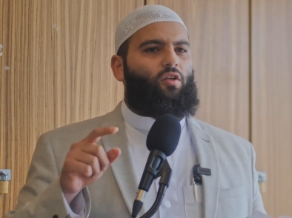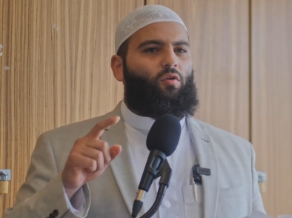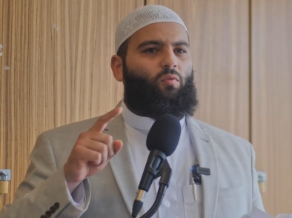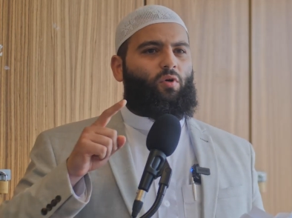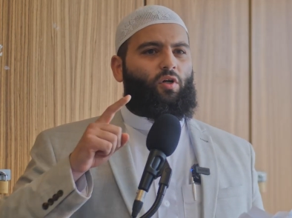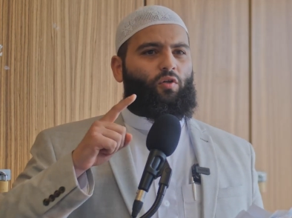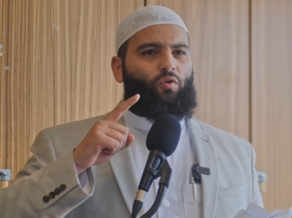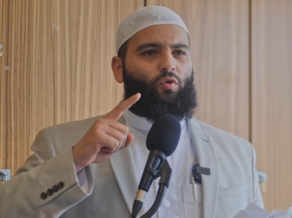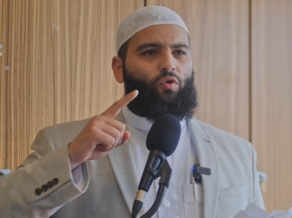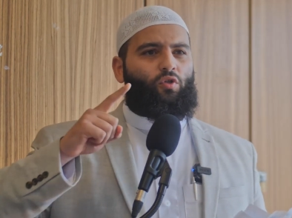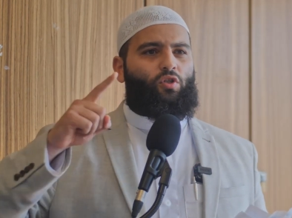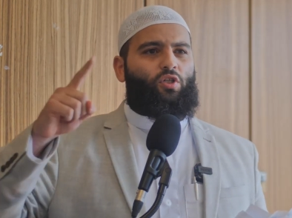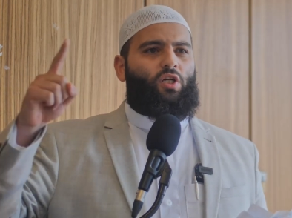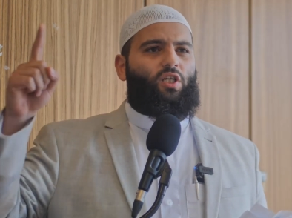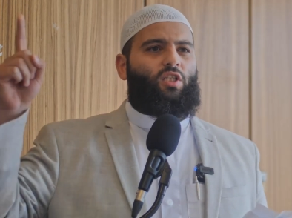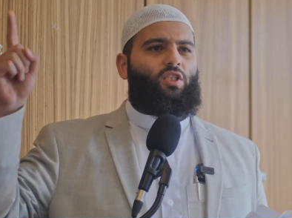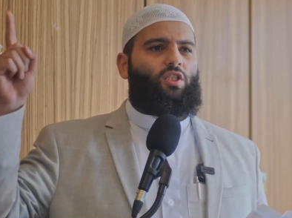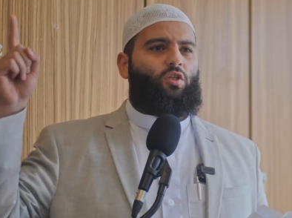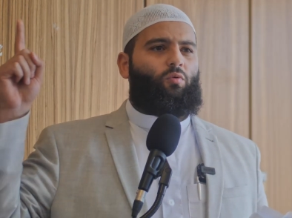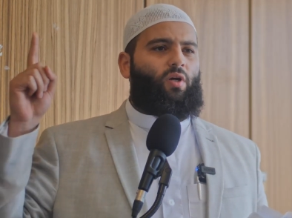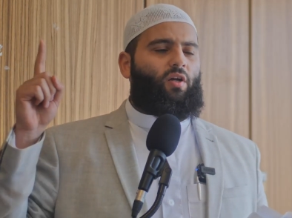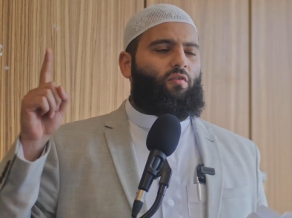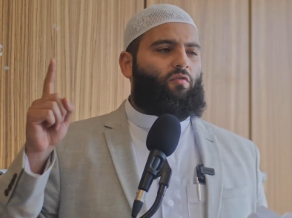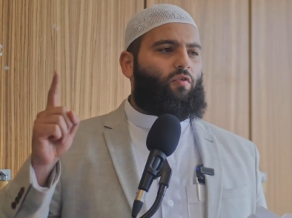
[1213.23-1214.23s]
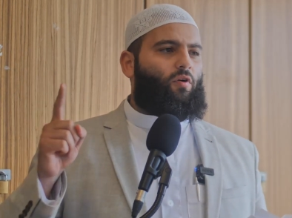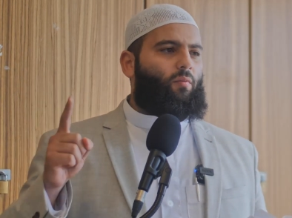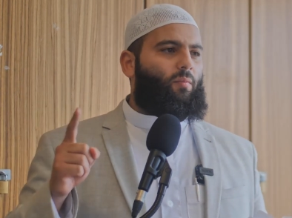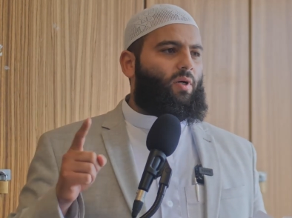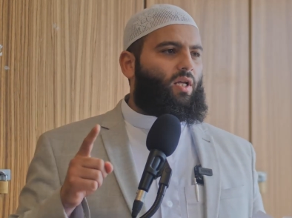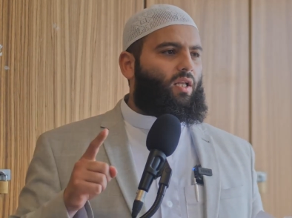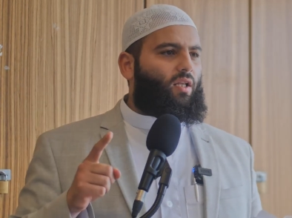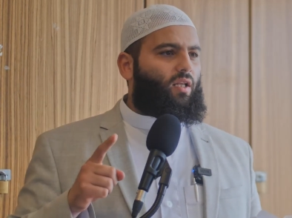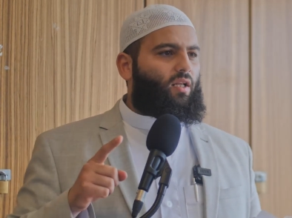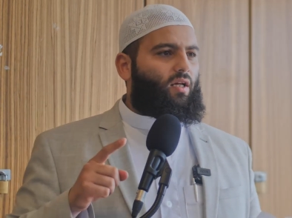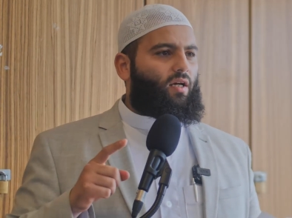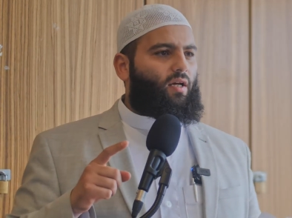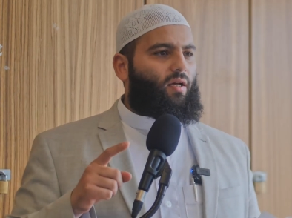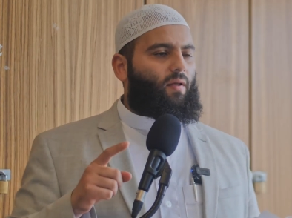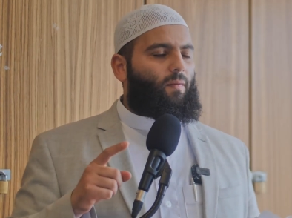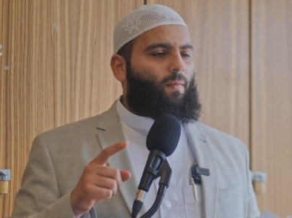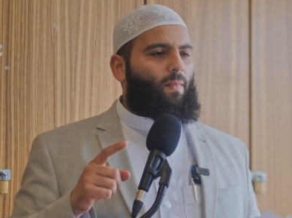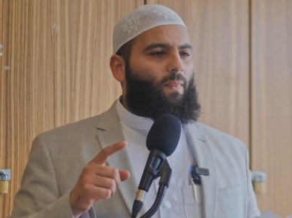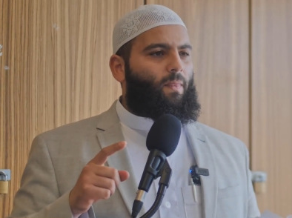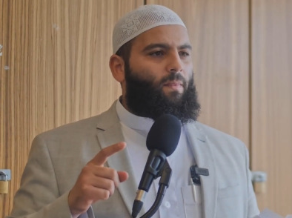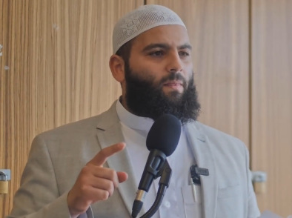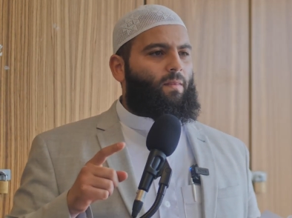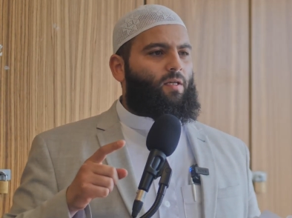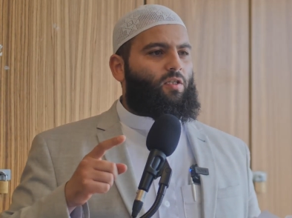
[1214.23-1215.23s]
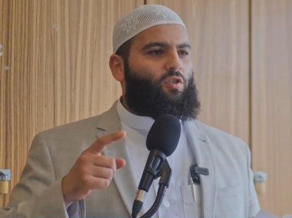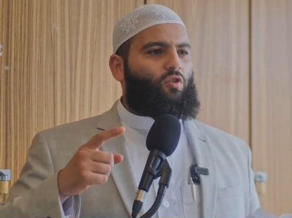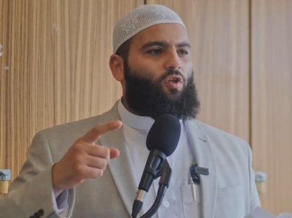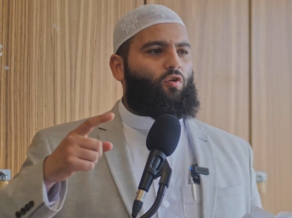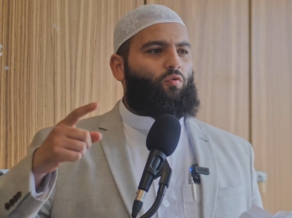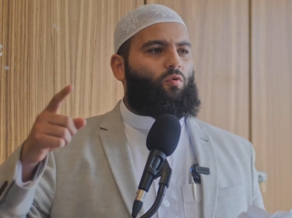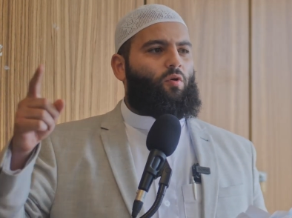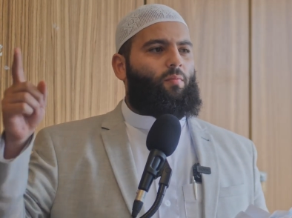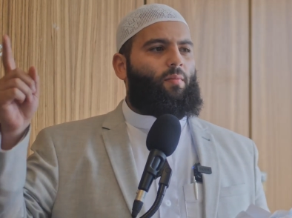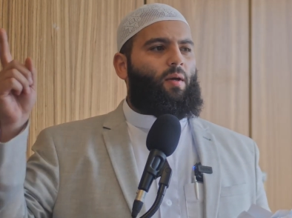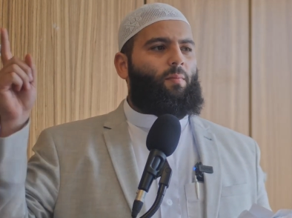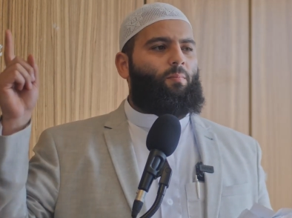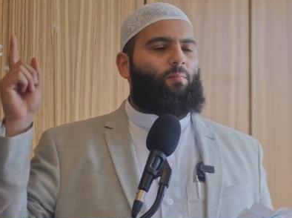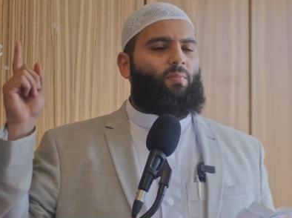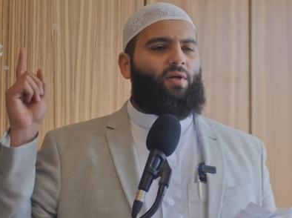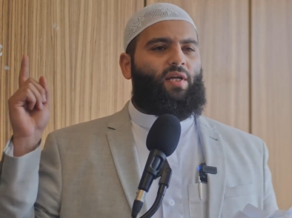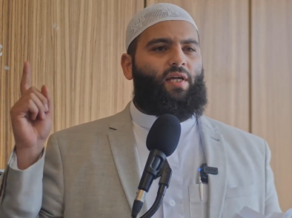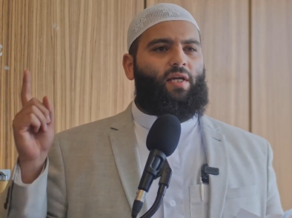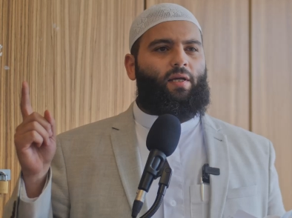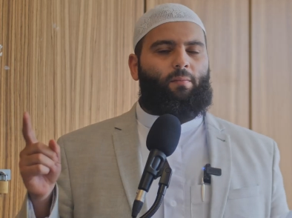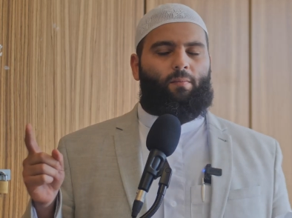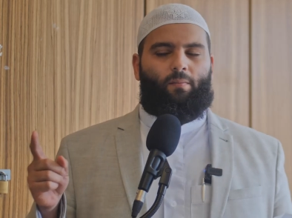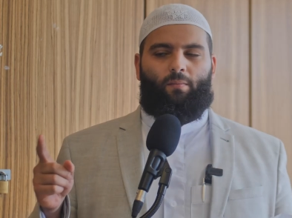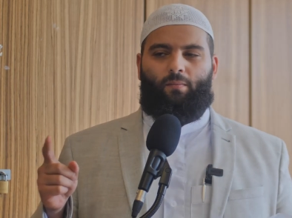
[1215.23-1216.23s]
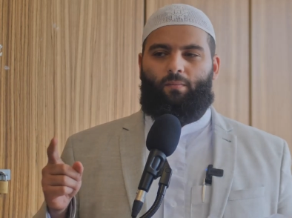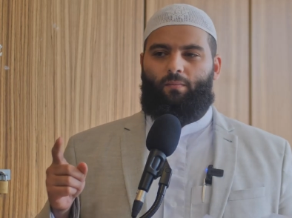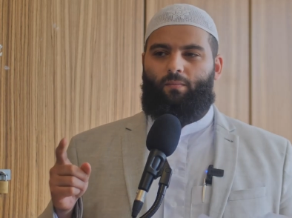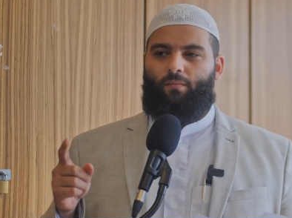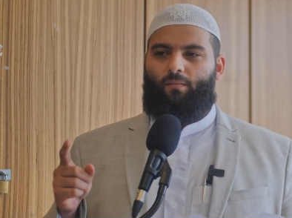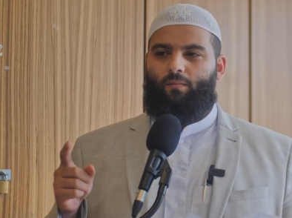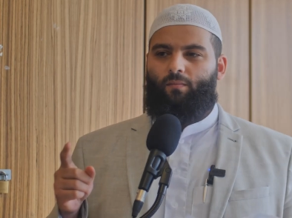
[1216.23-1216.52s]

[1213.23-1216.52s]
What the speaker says: The one who turns away from Allah, does not remember Him.